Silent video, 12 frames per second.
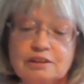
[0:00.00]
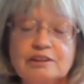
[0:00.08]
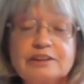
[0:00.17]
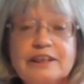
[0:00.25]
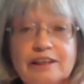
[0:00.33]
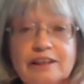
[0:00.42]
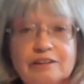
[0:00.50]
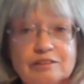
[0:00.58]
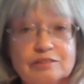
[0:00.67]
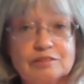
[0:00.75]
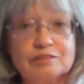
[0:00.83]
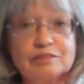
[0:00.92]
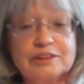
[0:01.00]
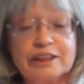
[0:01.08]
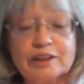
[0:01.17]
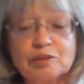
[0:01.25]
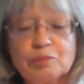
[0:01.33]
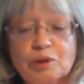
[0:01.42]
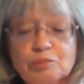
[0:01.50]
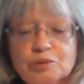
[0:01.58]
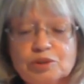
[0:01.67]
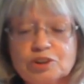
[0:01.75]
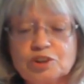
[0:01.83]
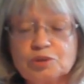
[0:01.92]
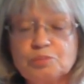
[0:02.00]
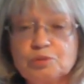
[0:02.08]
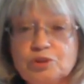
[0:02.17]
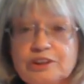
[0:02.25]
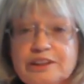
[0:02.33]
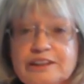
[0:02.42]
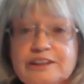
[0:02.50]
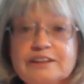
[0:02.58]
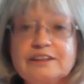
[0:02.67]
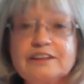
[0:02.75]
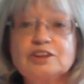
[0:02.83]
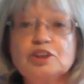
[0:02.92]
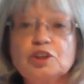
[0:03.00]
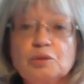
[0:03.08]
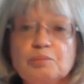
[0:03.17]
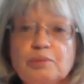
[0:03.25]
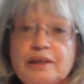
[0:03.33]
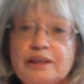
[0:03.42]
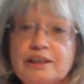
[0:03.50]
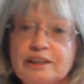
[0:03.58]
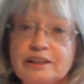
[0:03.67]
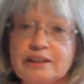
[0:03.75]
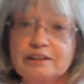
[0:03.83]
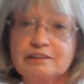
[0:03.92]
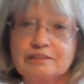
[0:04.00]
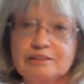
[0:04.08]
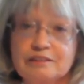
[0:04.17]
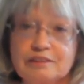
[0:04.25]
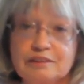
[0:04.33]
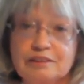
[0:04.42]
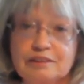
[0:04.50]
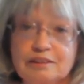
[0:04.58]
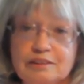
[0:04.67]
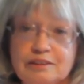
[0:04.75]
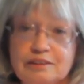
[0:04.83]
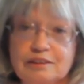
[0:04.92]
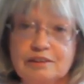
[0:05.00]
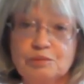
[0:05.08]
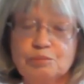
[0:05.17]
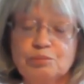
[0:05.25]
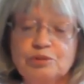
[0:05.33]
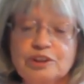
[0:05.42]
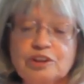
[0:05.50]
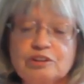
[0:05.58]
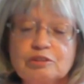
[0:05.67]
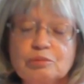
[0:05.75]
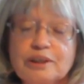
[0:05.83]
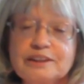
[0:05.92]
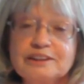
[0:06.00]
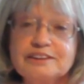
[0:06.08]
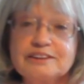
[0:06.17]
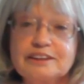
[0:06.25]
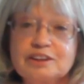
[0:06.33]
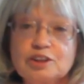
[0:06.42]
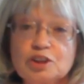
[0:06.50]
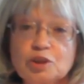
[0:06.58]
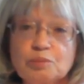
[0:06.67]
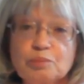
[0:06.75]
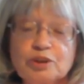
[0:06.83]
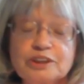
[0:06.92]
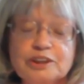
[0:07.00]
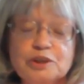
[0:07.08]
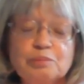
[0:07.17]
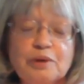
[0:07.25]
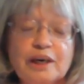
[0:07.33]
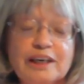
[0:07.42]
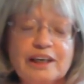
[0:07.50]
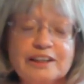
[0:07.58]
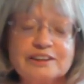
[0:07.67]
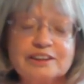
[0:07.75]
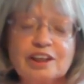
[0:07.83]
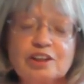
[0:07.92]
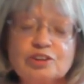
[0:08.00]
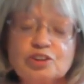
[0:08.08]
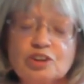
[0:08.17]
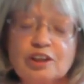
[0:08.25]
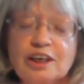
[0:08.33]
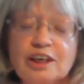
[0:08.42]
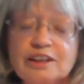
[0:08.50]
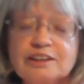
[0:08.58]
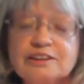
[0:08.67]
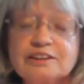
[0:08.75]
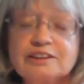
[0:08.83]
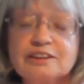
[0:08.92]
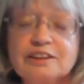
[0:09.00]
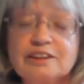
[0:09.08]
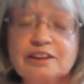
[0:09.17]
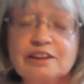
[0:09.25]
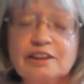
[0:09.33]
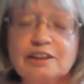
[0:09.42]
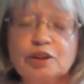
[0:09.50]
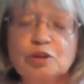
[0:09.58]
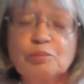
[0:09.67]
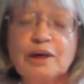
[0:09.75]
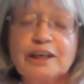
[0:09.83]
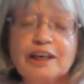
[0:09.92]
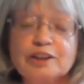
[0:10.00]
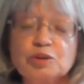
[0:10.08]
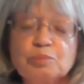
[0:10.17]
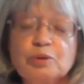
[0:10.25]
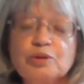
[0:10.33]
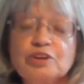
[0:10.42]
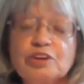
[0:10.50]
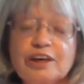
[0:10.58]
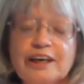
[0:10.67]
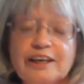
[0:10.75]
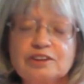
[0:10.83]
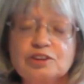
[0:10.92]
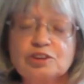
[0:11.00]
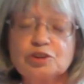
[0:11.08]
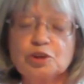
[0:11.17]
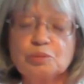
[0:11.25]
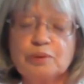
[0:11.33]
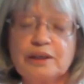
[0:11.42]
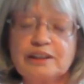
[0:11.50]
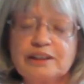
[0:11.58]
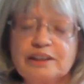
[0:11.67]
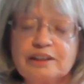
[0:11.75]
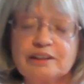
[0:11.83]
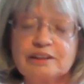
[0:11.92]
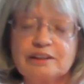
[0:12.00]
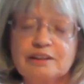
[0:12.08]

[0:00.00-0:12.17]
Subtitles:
So now, take a moment just to breathe into your belly. Bring your awareness into your body. You might like to close your eyes. You might like to put your hand on your belly.